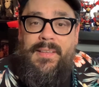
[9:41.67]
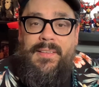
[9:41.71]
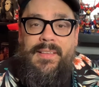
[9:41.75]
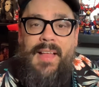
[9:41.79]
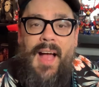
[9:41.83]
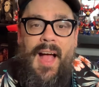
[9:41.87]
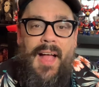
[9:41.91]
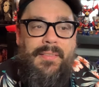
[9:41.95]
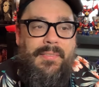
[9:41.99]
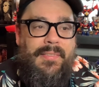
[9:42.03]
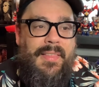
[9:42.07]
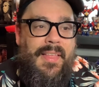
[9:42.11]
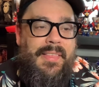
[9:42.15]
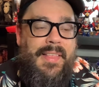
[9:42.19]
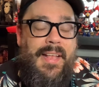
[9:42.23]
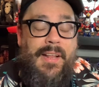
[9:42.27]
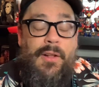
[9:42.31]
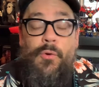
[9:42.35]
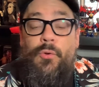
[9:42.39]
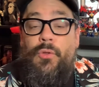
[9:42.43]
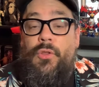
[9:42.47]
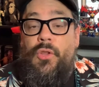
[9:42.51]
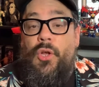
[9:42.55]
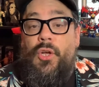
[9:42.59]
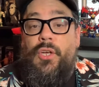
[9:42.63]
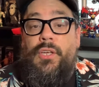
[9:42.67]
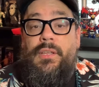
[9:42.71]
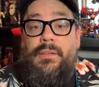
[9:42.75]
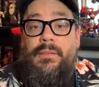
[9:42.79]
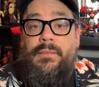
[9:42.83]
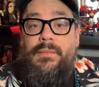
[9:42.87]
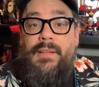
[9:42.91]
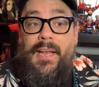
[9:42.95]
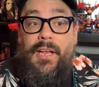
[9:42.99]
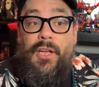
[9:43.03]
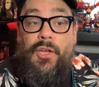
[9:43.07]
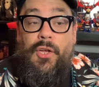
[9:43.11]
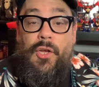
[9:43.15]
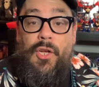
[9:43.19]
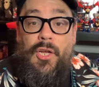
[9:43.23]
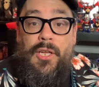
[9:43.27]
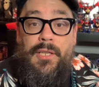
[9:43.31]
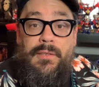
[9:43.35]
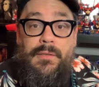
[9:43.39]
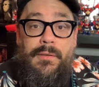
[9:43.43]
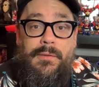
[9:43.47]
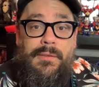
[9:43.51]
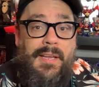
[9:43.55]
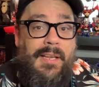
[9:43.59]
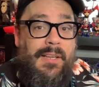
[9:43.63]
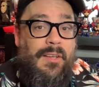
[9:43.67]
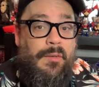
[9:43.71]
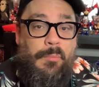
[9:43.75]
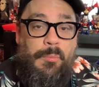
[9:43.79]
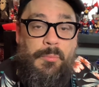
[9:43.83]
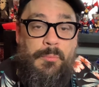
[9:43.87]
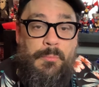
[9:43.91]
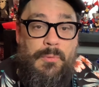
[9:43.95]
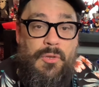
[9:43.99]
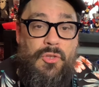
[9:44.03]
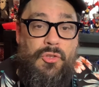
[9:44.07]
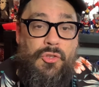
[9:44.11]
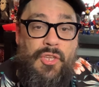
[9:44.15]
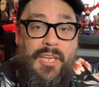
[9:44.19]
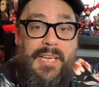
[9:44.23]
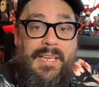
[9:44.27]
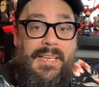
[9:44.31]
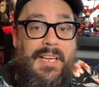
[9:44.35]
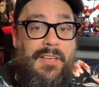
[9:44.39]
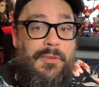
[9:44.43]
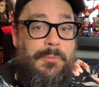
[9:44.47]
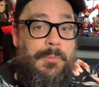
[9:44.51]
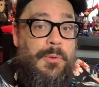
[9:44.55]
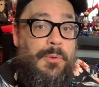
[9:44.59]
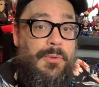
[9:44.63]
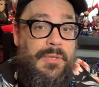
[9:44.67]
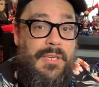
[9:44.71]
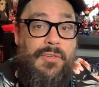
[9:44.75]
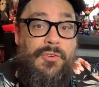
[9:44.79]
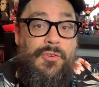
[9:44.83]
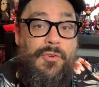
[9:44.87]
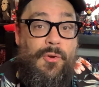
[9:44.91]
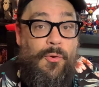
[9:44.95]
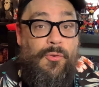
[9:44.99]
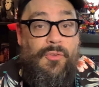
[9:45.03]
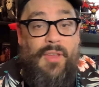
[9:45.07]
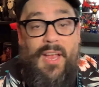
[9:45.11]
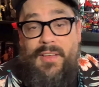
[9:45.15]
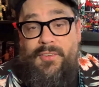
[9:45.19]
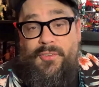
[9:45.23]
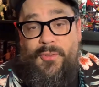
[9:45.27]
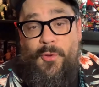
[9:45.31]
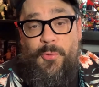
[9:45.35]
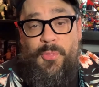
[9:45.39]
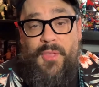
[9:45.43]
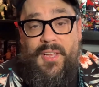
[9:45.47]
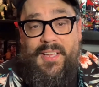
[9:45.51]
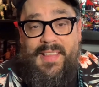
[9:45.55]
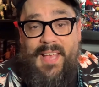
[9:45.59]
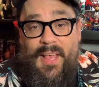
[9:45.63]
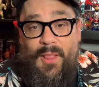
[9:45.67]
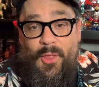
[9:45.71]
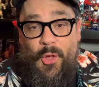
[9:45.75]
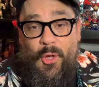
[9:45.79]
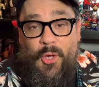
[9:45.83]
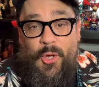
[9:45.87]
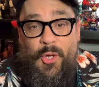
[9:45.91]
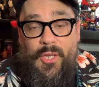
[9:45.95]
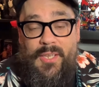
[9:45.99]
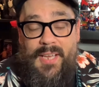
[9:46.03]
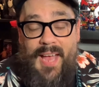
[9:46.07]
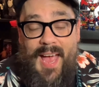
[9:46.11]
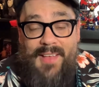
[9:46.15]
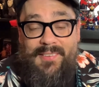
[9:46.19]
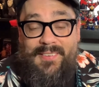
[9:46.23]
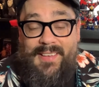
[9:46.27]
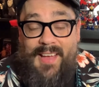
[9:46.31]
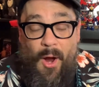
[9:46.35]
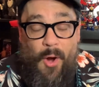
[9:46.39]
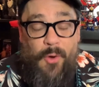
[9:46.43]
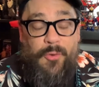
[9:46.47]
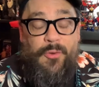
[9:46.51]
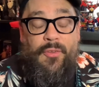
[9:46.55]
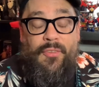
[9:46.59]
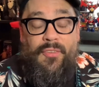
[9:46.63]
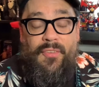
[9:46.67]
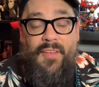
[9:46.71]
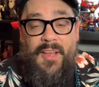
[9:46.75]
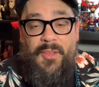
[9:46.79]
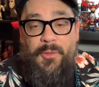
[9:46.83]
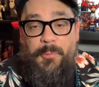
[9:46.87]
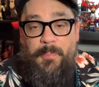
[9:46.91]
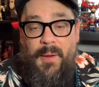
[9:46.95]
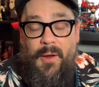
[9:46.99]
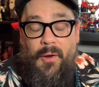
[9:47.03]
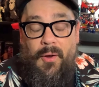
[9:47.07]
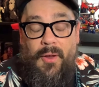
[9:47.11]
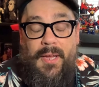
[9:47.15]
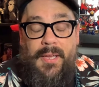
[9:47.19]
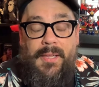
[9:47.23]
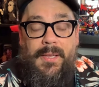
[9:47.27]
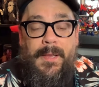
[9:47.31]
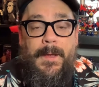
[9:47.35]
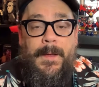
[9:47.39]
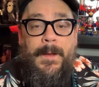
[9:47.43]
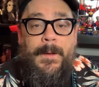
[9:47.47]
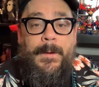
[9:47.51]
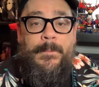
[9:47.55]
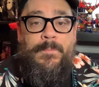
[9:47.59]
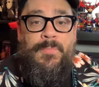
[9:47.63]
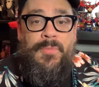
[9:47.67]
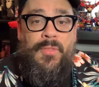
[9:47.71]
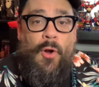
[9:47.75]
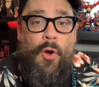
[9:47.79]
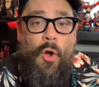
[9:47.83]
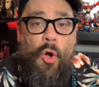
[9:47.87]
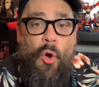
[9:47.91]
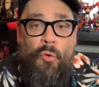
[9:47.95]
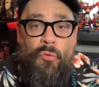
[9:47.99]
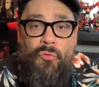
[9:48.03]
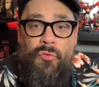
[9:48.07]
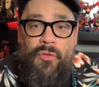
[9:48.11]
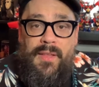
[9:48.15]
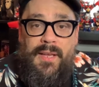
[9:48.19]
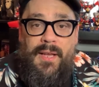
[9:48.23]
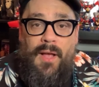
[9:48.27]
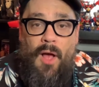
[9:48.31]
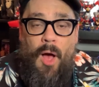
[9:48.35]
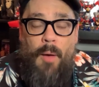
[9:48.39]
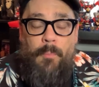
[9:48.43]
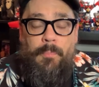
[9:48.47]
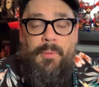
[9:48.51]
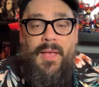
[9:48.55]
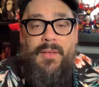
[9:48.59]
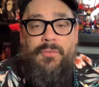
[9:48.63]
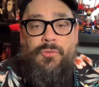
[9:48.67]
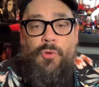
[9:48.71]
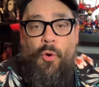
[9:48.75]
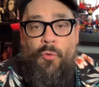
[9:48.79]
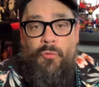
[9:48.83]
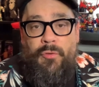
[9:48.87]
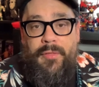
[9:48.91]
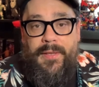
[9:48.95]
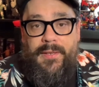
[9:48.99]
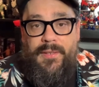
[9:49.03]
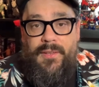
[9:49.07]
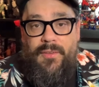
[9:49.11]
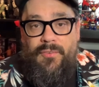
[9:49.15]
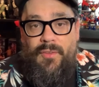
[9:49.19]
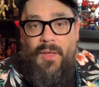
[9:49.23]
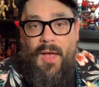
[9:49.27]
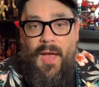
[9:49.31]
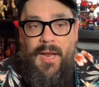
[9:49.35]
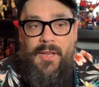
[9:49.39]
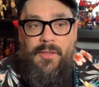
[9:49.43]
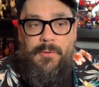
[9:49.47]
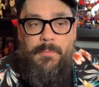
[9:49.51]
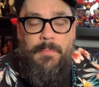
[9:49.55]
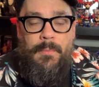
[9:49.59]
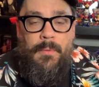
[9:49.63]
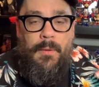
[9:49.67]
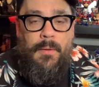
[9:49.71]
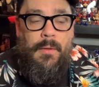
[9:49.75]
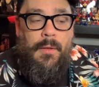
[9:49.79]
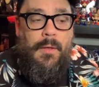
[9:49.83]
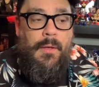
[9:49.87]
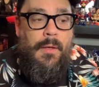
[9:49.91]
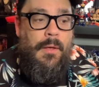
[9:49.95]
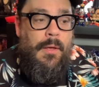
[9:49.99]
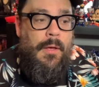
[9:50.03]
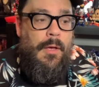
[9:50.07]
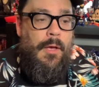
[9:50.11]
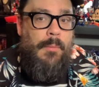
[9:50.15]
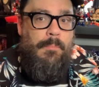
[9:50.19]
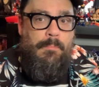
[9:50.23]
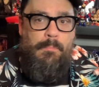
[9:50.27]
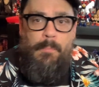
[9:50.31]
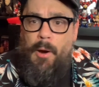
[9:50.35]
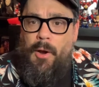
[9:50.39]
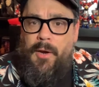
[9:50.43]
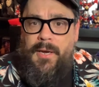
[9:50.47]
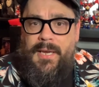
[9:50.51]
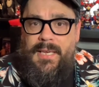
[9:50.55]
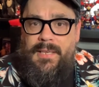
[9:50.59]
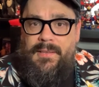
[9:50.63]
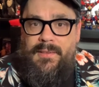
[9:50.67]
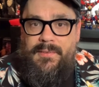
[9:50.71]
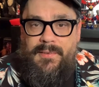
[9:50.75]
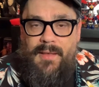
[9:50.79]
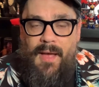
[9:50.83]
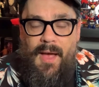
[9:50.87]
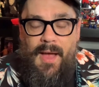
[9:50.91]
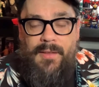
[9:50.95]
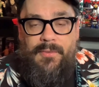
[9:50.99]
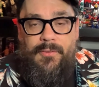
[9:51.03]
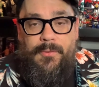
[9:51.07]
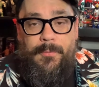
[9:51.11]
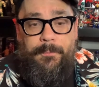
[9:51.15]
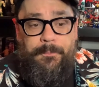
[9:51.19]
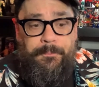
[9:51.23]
Not that they don't look like good Teenage Mutant Ninja Turtles. I just don't think they look good as character designs, period. They're overly complex, overly designed, murky designs.